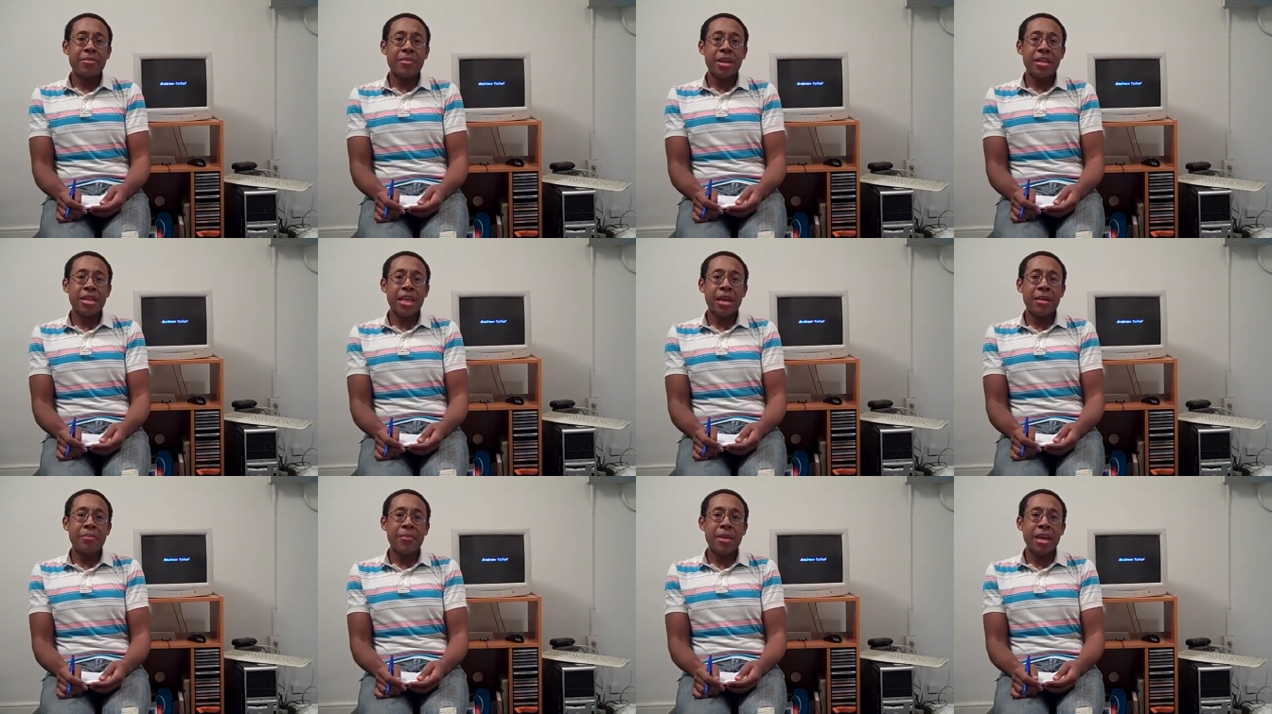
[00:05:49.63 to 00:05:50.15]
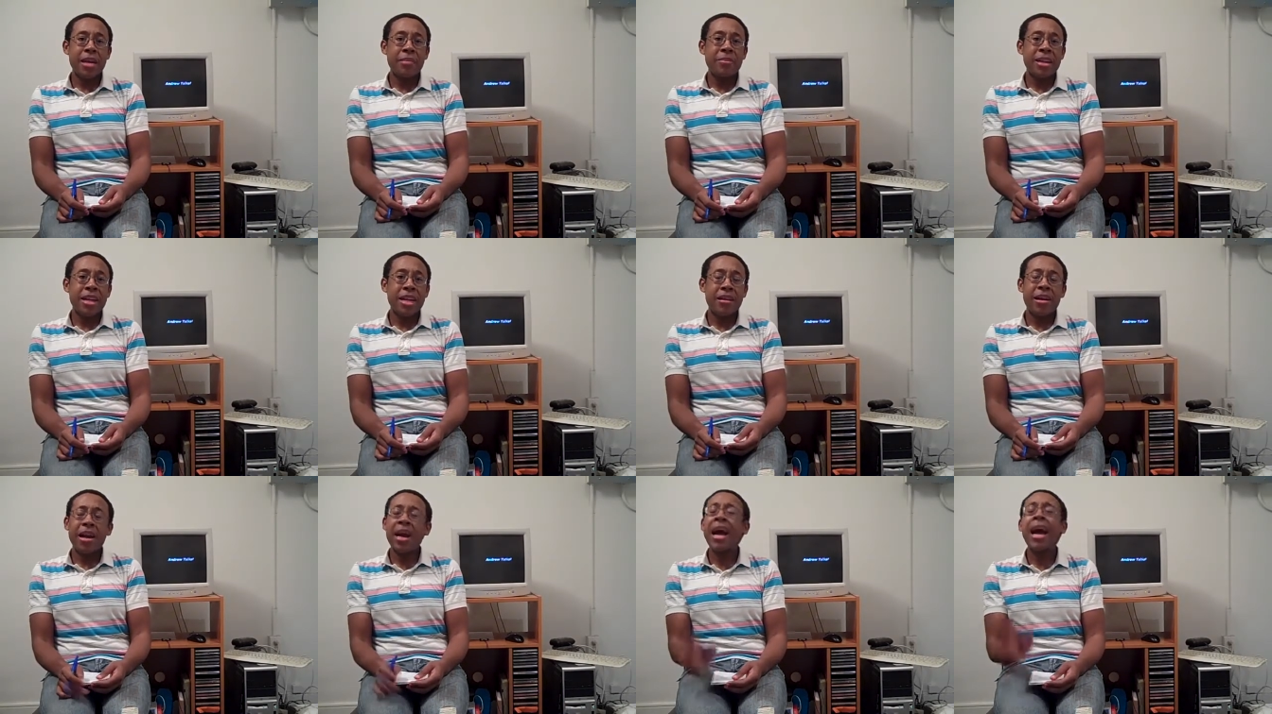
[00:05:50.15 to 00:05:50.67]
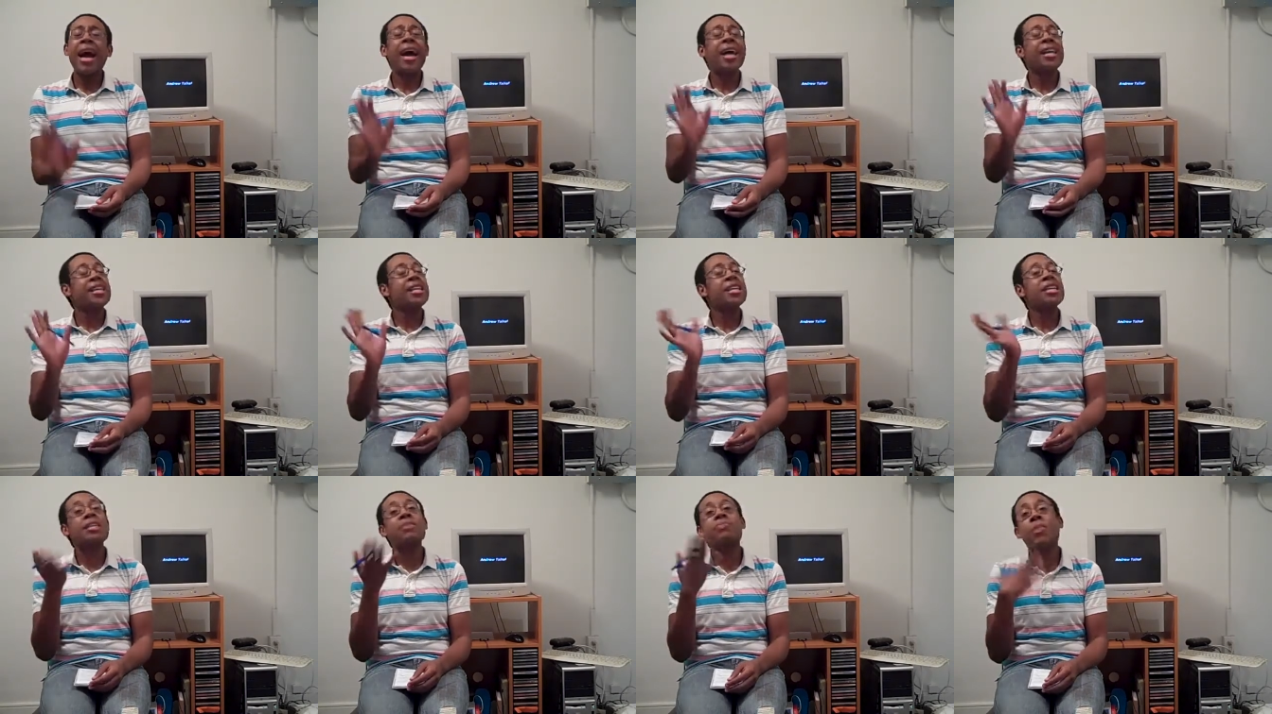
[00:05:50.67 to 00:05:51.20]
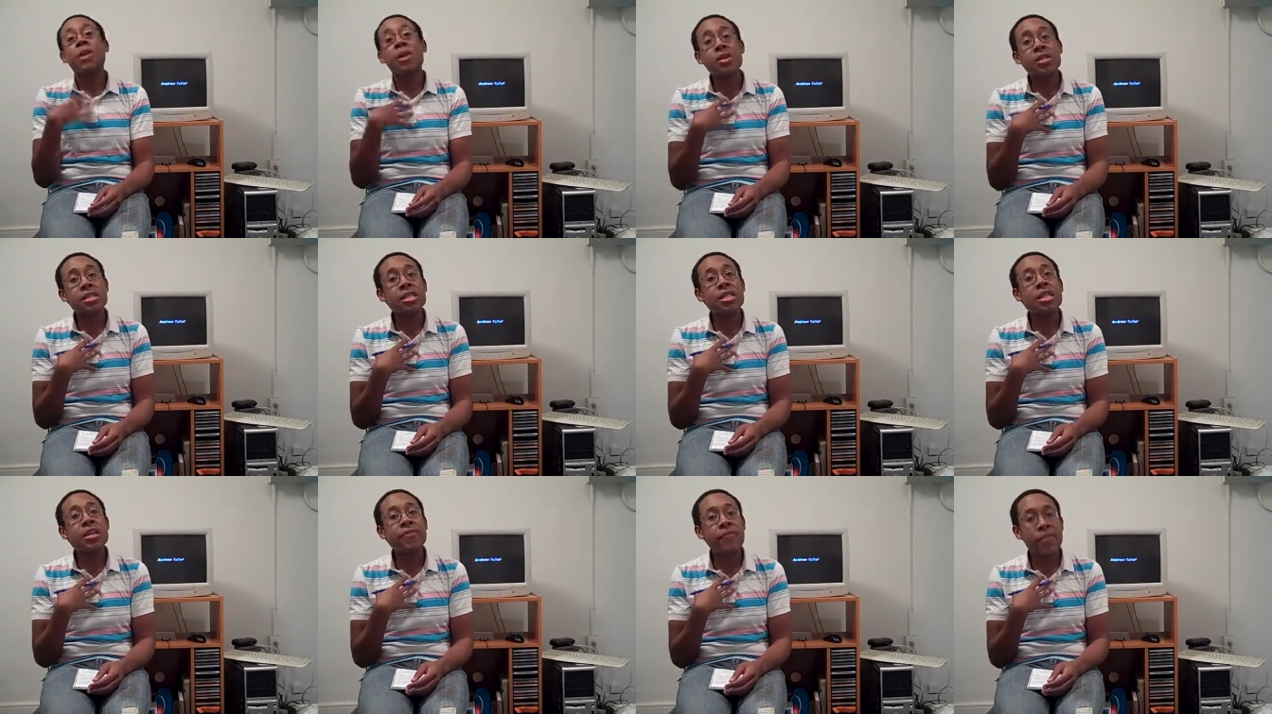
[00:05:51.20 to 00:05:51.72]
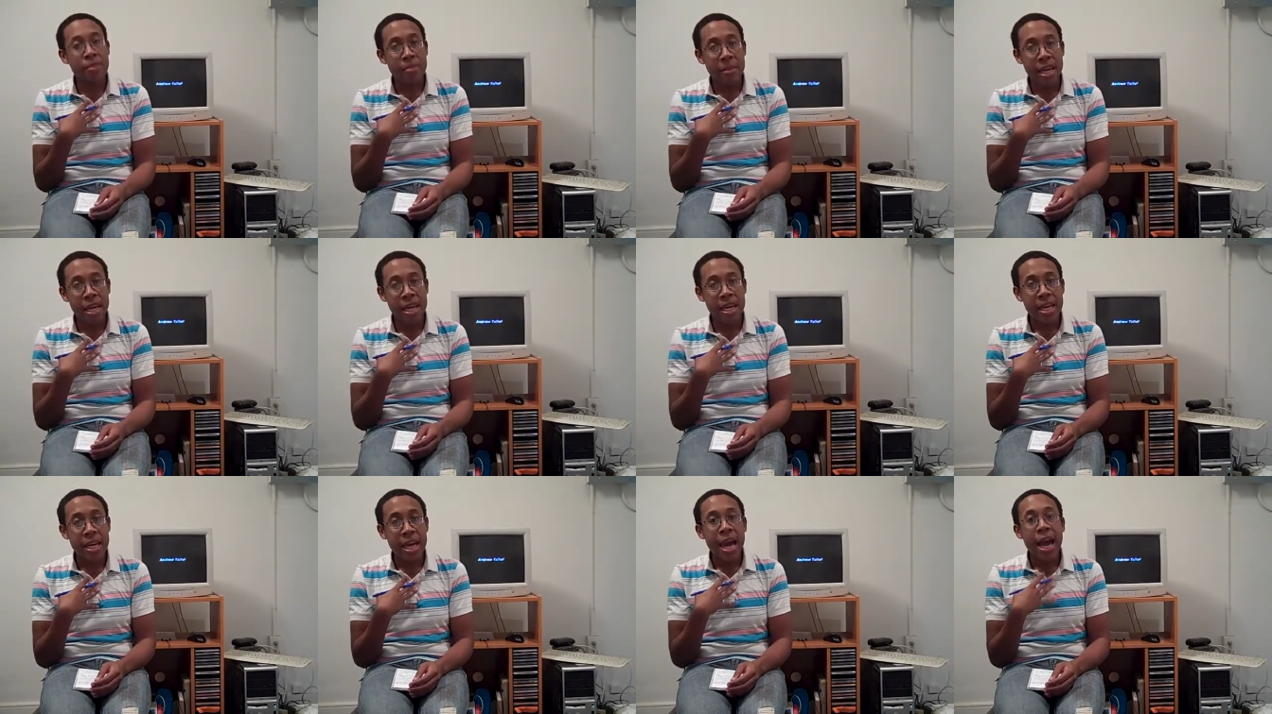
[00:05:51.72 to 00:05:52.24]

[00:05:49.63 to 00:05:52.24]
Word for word: about that baby. I, personally, for me,